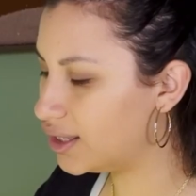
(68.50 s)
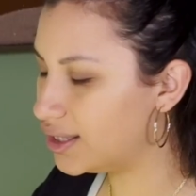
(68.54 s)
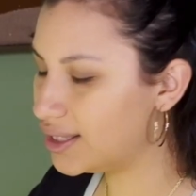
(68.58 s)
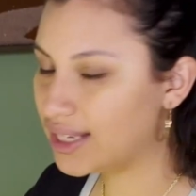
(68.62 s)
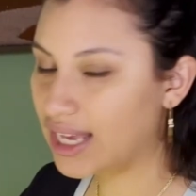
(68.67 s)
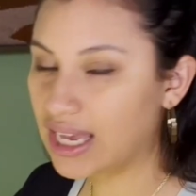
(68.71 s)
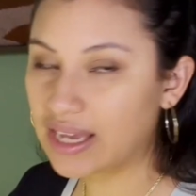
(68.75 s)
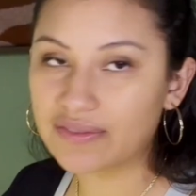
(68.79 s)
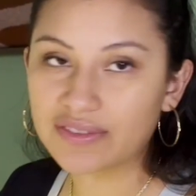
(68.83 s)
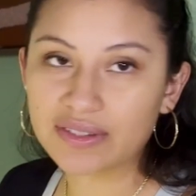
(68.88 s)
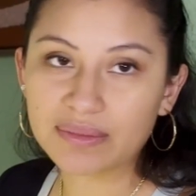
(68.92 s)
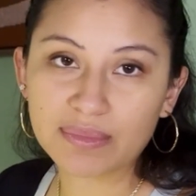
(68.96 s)

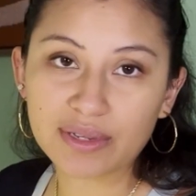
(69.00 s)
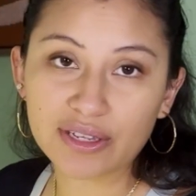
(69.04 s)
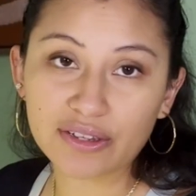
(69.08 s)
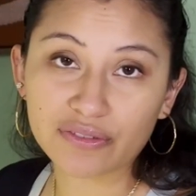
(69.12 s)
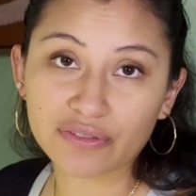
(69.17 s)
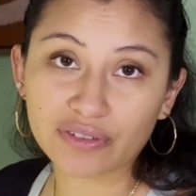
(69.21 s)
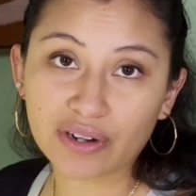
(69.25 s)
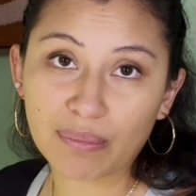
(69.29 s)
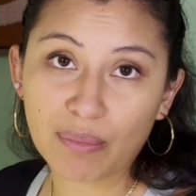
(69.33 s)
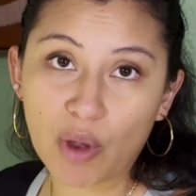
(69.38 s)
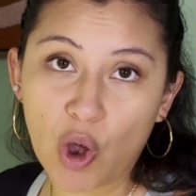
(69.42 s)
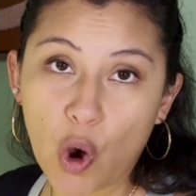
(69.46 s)
saves me
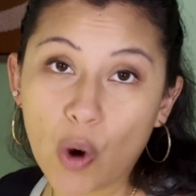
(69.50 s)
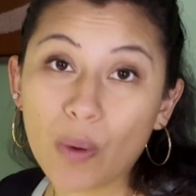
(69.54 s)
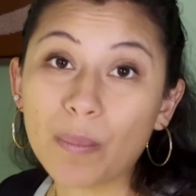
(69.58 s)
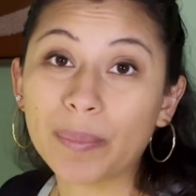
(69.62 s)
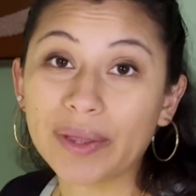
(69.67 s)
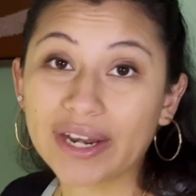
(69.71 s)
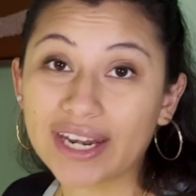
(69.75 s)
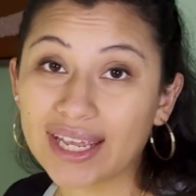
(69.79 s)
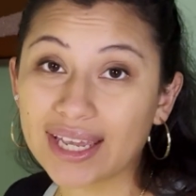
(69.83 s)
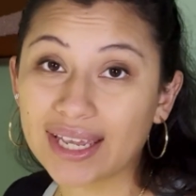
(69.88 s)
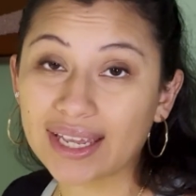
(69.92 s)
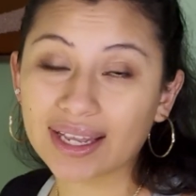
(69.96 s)
from
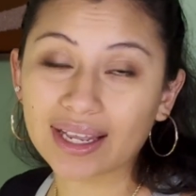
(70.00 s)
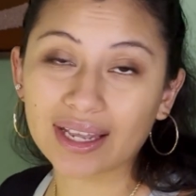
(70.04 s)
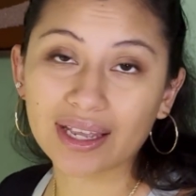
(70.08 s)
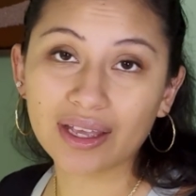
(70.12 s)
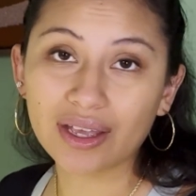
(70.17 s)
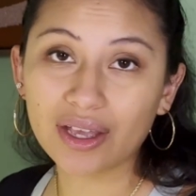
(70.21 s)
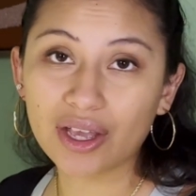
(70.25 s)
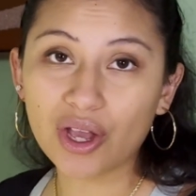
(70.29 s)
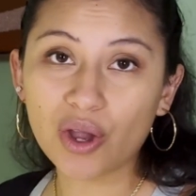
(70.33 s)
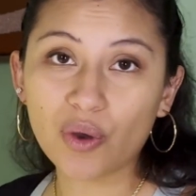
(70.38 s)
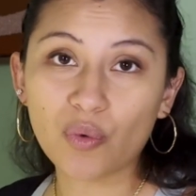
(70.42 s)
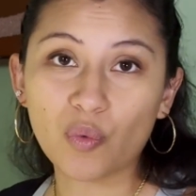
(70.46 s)
opening
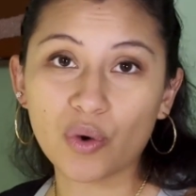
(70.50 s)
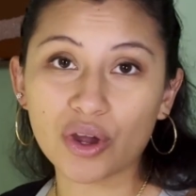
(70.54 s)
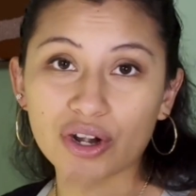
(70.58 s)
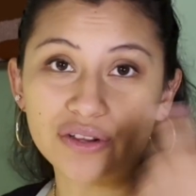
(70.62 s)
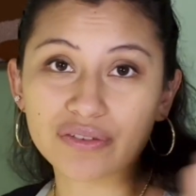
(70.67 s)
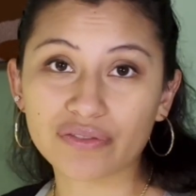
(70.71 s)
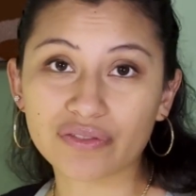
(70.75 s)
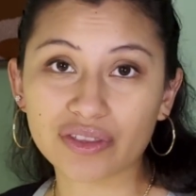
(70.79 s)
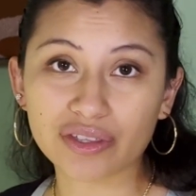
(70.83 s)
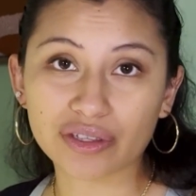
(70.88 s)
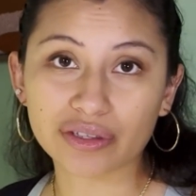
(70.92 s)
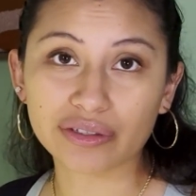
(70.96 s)
one
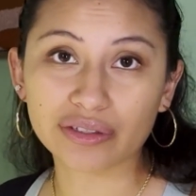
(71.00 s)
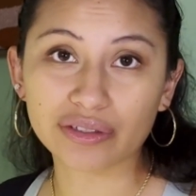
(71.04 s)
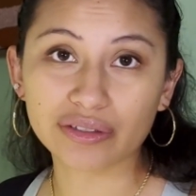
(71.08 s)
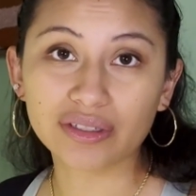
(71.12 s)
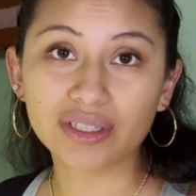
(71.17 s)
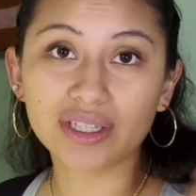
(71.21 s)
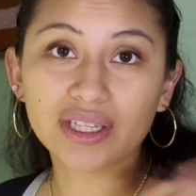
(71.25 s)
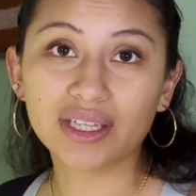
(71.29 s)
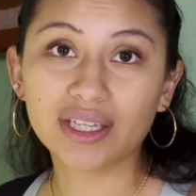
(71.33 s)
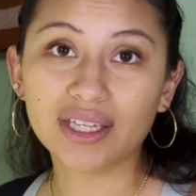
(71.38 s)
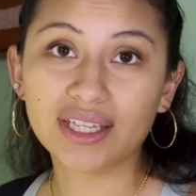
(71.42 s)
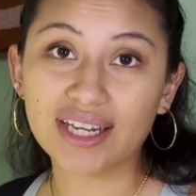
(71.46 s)
of the
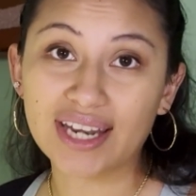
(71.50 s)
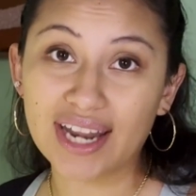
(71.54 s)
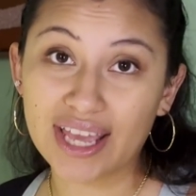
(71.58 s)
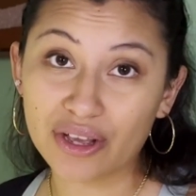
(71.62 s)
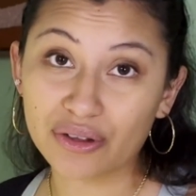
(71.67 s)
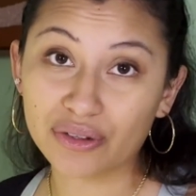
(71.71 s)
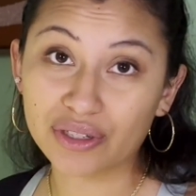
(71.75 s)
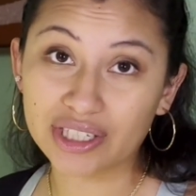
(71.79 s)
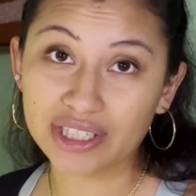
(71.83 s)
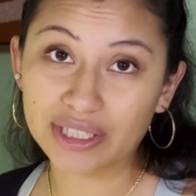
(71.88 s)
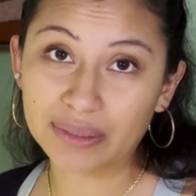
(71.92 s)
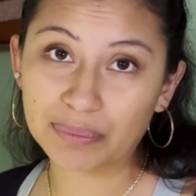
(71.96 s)

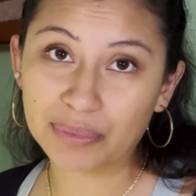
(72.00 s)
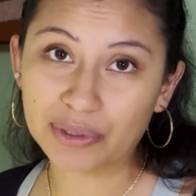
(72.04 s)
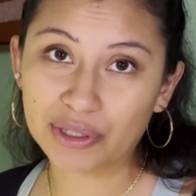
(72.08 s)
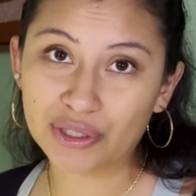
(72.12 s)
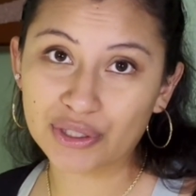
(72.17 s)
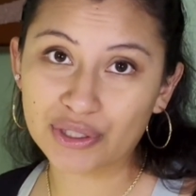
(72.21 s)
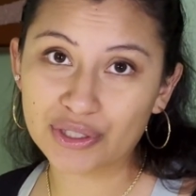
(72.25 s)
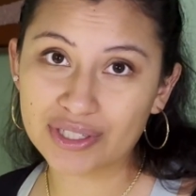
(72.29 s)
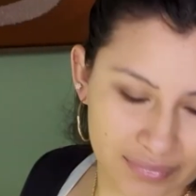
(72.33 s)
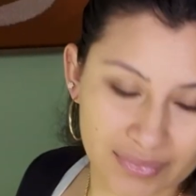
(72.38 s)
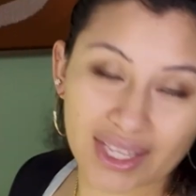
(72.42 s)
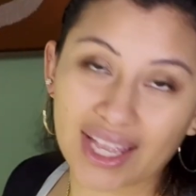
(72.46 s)
nail
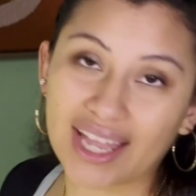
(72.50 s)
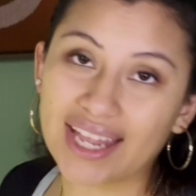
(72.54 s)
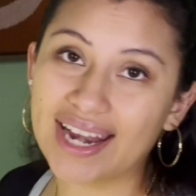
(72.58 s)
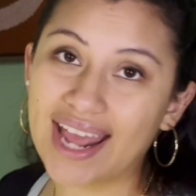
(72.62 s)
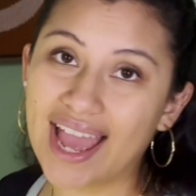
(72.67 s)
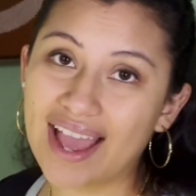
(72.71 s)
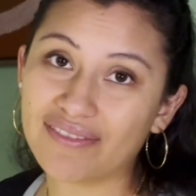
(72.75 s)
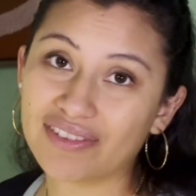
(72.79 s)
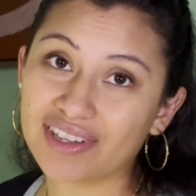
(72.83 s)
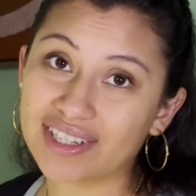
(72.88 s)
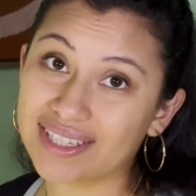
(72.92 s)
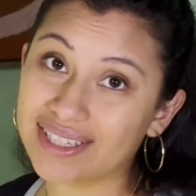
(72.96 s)
clippers and
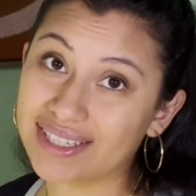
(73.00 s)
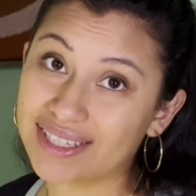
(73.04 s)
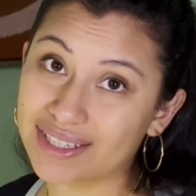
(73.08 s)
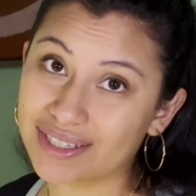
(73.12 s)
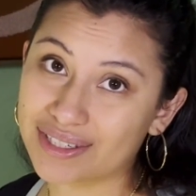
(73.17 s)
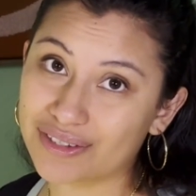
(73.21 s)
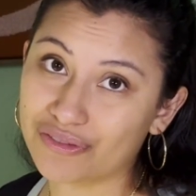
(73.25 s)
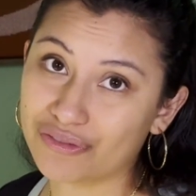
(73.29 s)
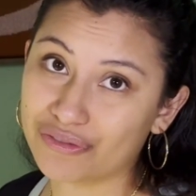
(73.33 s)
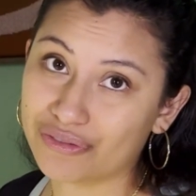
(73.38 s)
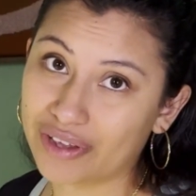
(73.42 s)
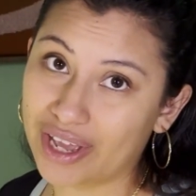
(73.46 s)
having to
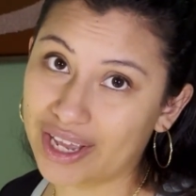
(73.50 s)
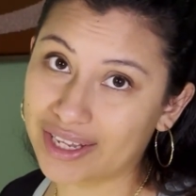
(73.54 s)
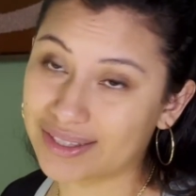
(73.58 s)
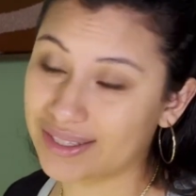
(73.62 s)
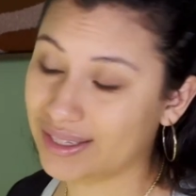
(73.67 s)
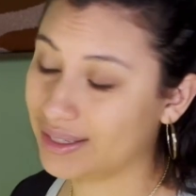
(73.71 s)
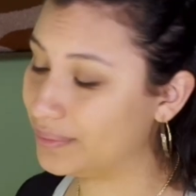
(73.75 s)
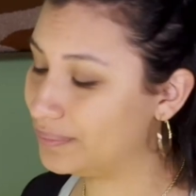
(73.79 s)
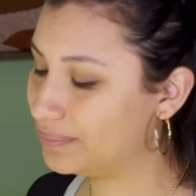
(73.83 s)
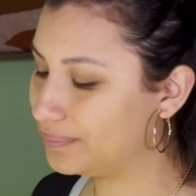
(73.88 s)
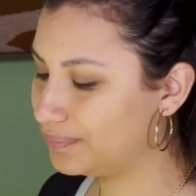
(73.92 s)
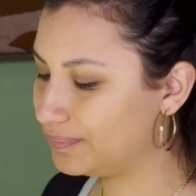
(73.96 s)
disinfect
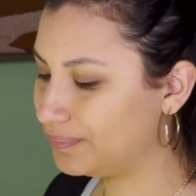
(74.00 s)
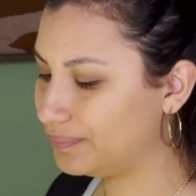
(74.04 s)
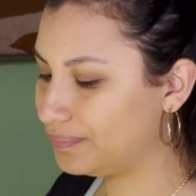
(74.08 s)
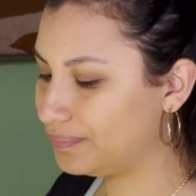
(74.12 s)
it.